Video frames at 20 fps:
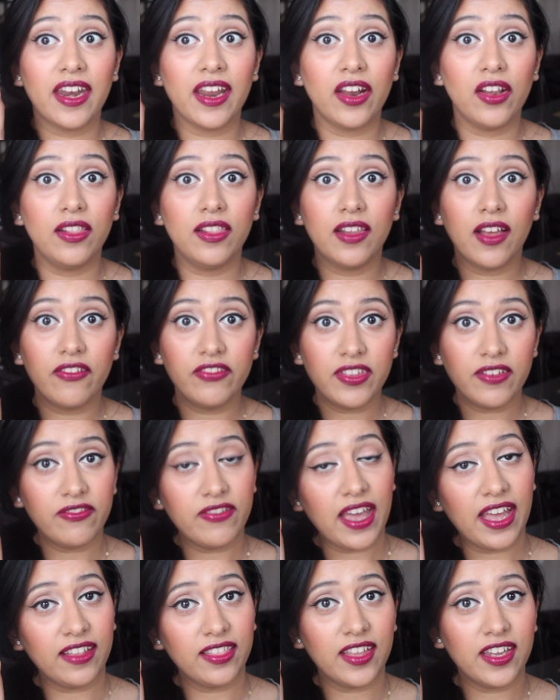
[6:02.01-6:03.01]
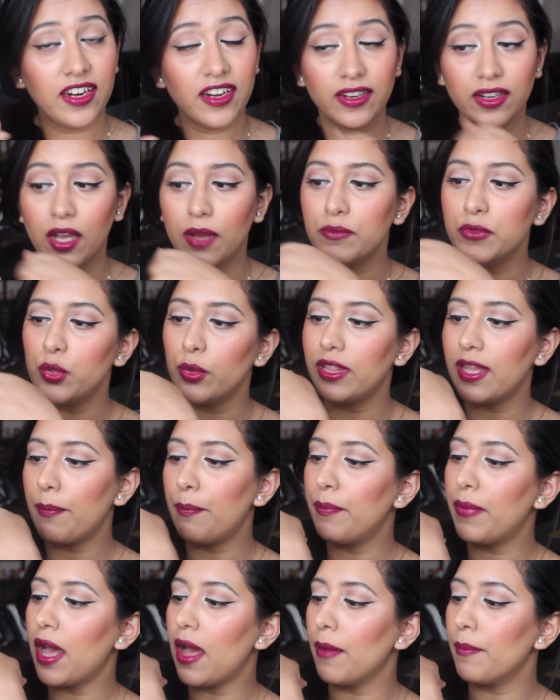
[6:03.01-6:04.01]
And I love the fact that it comes with a
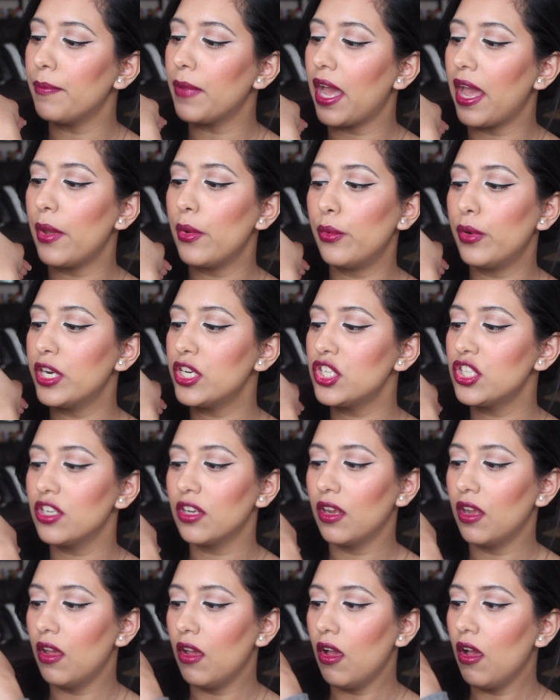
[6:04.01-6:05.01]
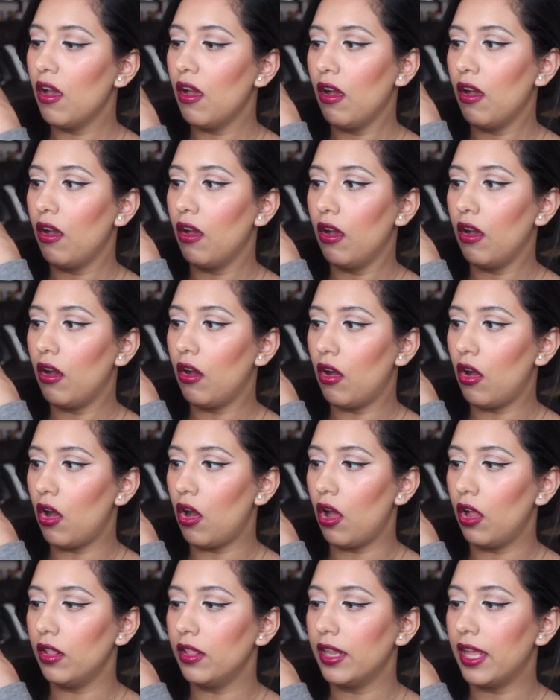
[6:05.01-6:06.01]
pump. I wish
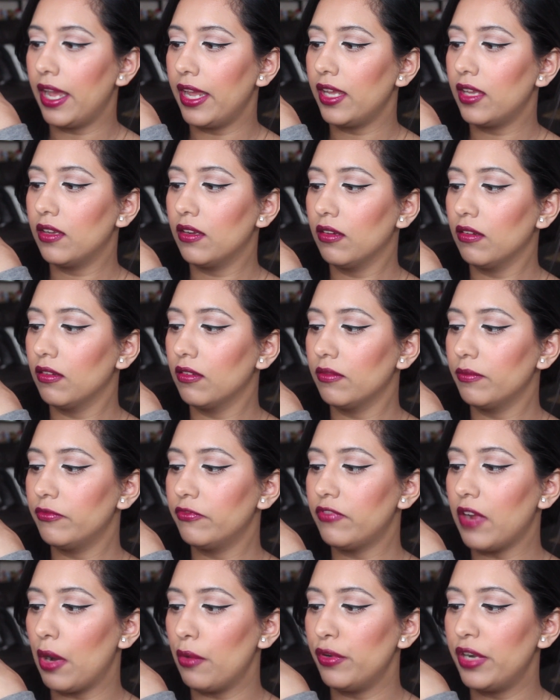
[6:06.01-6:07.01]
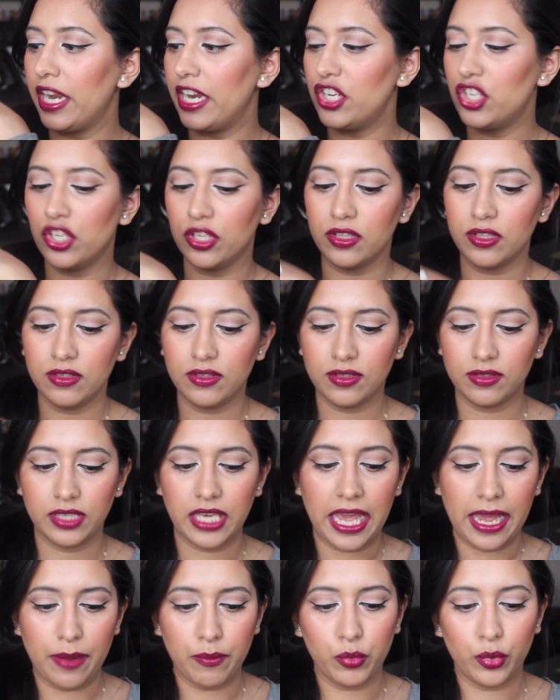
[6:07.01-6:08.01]
all like foundations
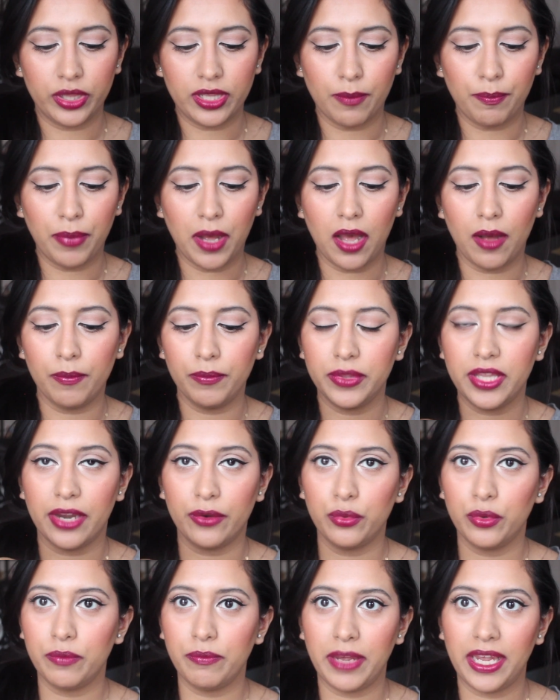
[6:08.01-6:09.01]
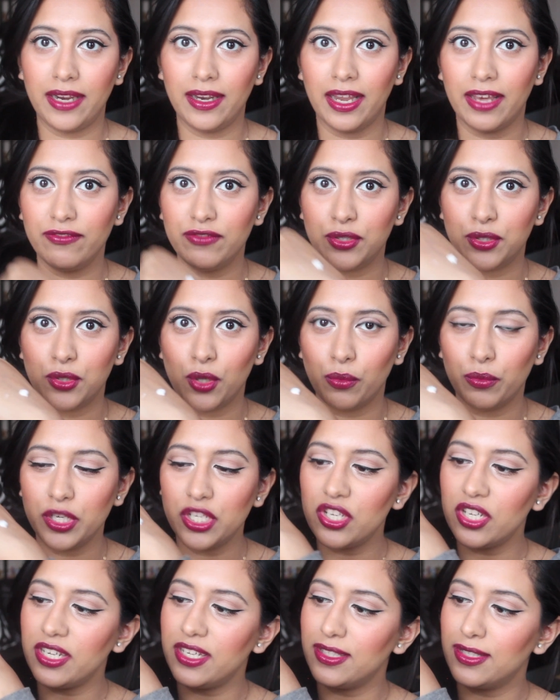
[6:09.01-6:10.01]
came with a pump. That would make life so
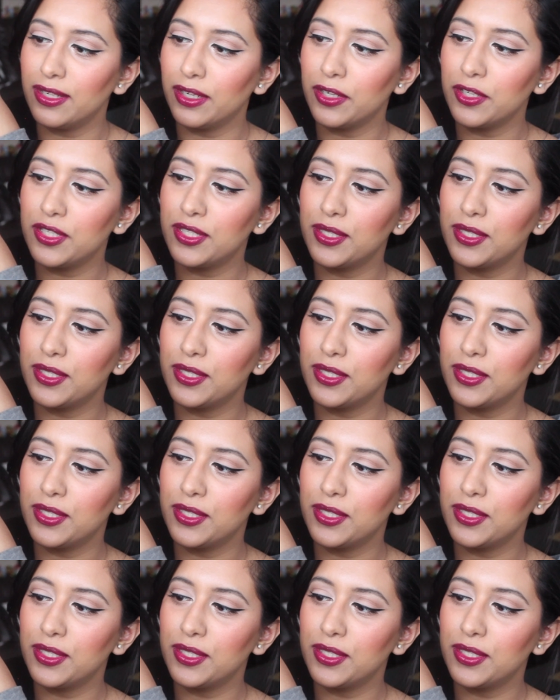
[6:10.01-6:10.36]
much easier.